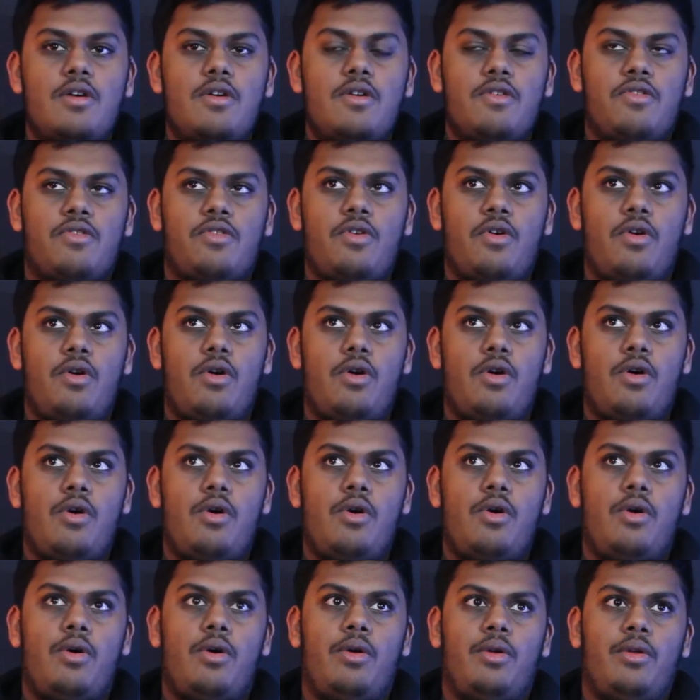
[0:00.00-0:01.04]

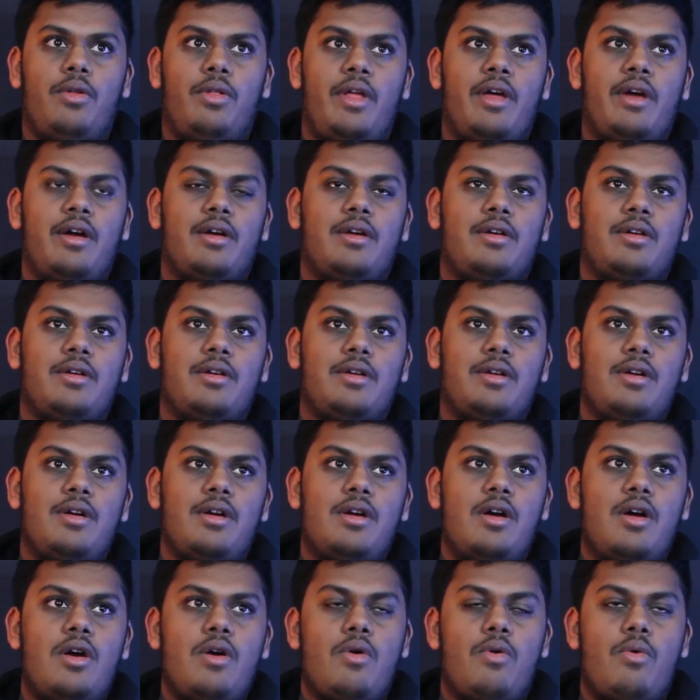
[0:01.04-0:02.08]
So
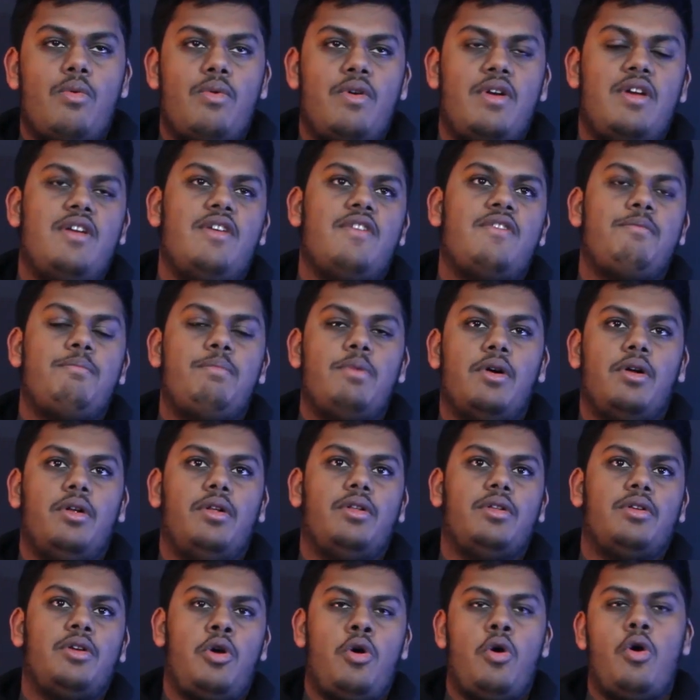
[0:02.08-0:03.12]
we've
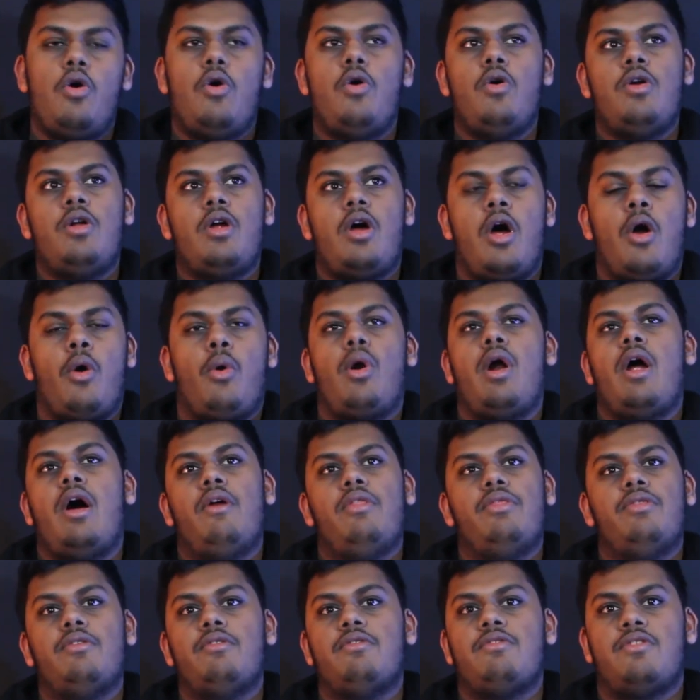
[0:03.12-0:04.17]
built code
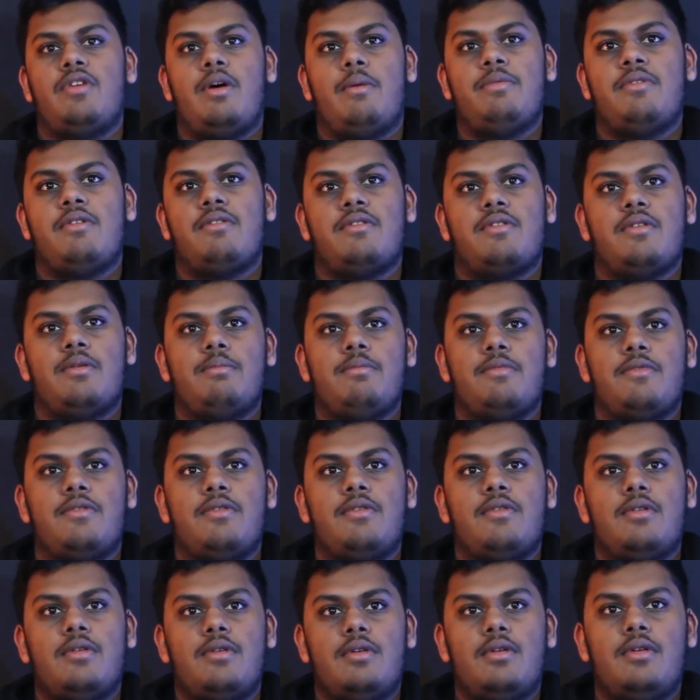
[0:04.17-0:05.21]
around those subsystems.
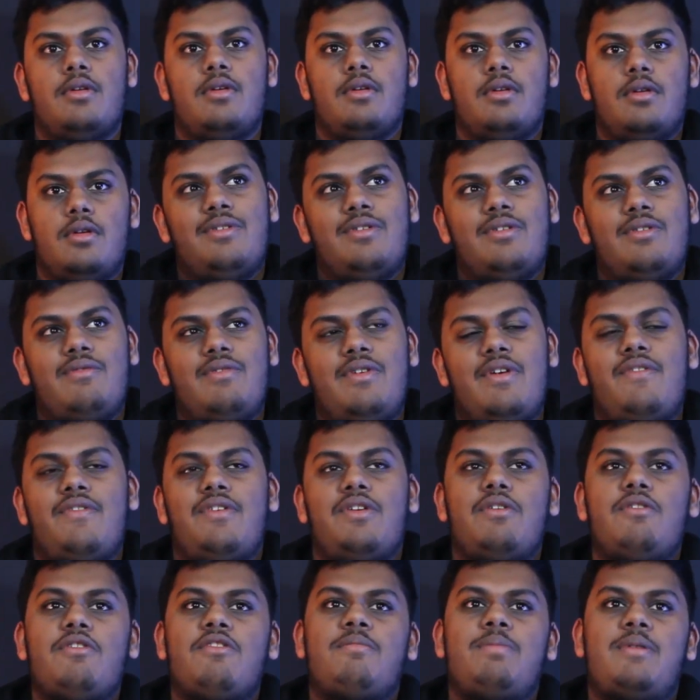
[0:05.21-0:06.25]
We've
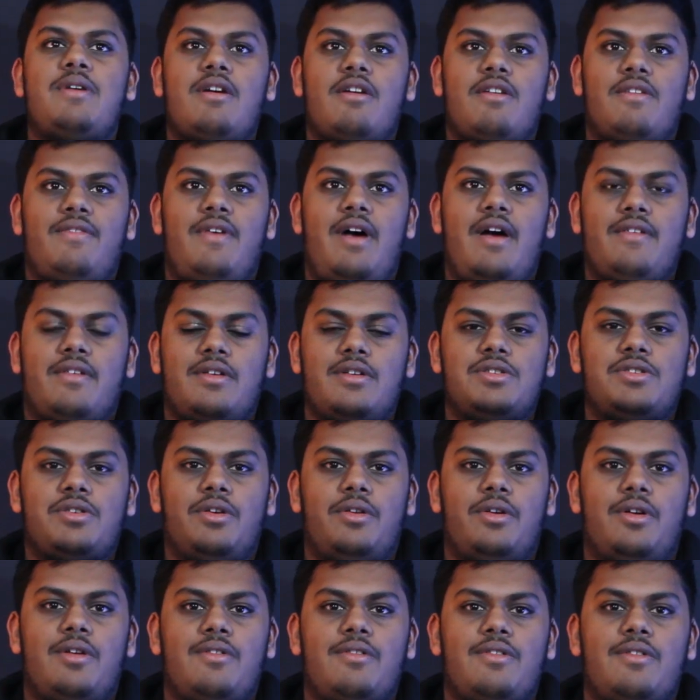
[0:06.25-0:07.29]
used PS5
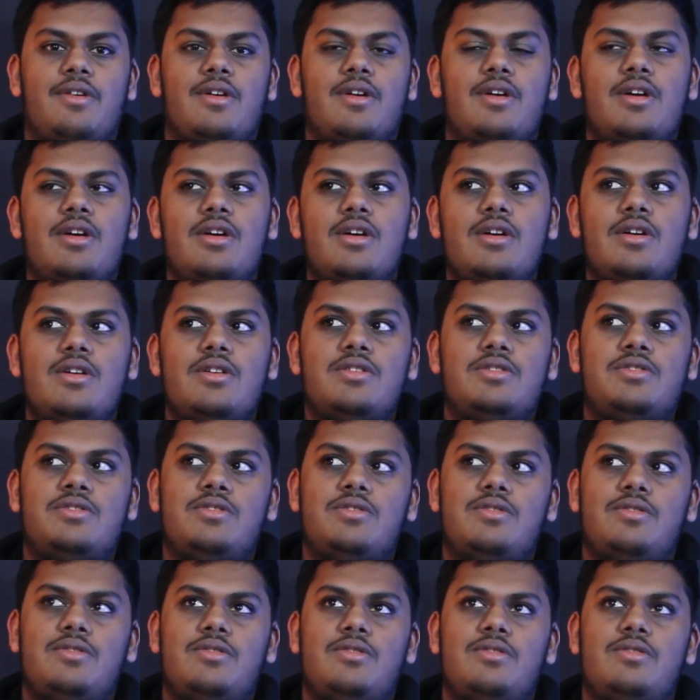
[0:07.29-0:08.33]
controllers
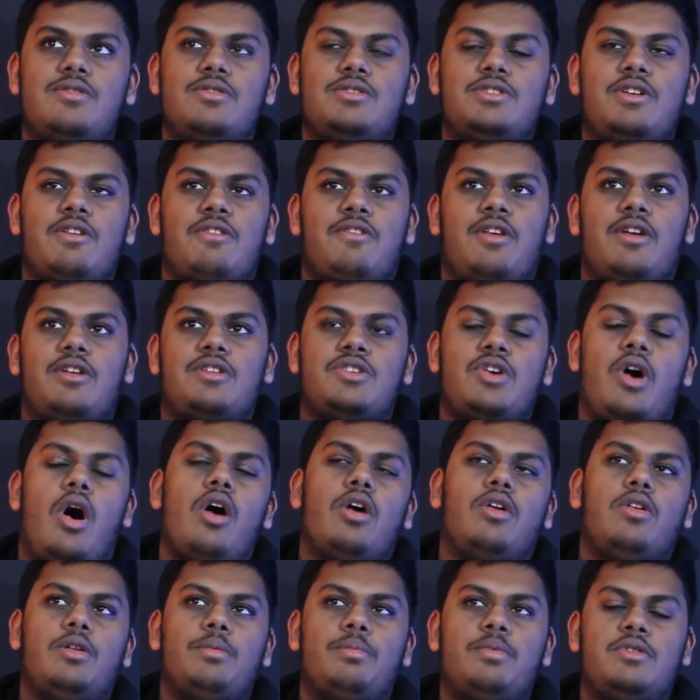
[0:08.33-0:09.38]
to just
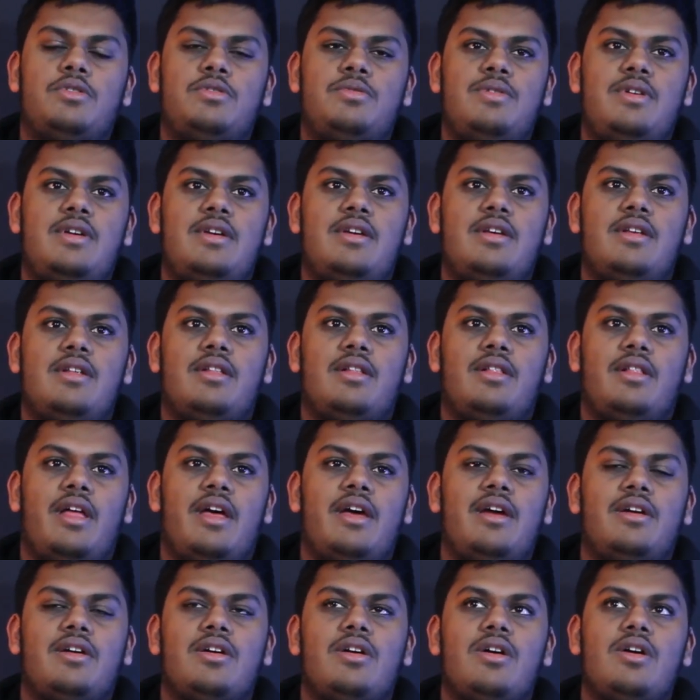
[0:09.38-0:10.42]
toggle between
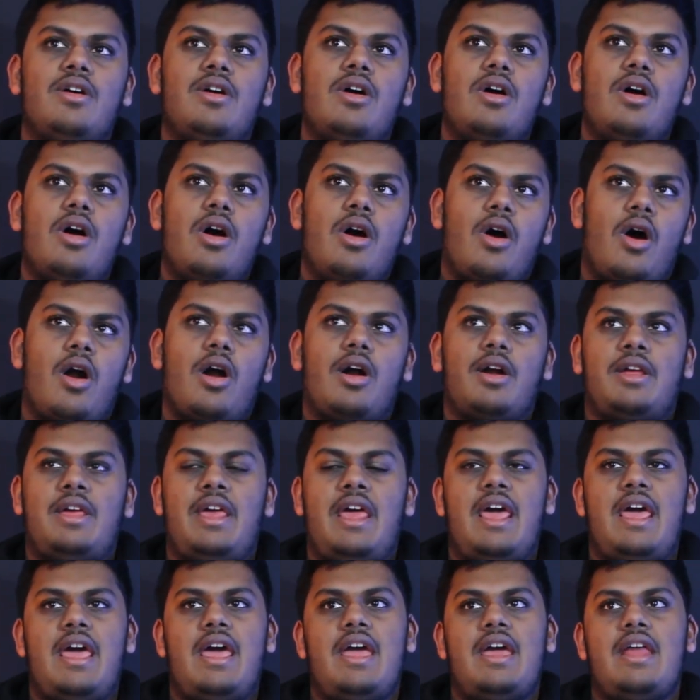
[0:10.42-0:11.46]

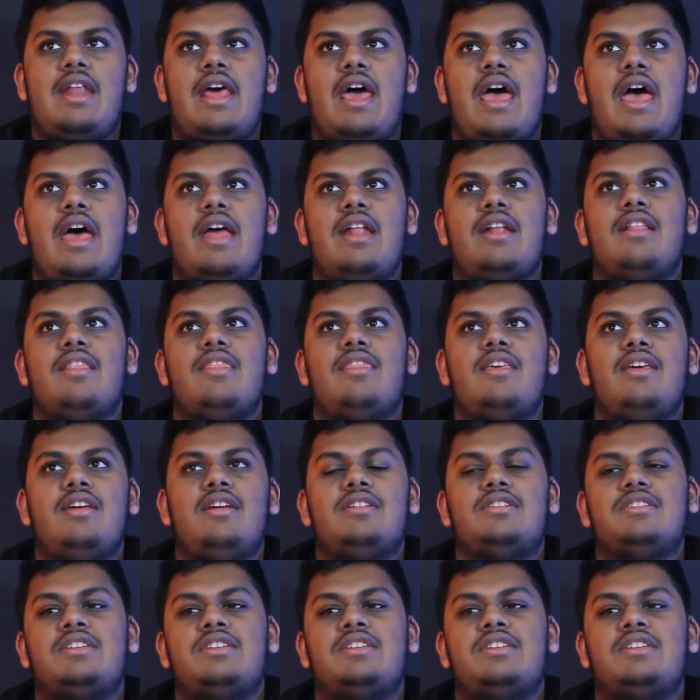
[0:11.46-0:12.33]
arcade and the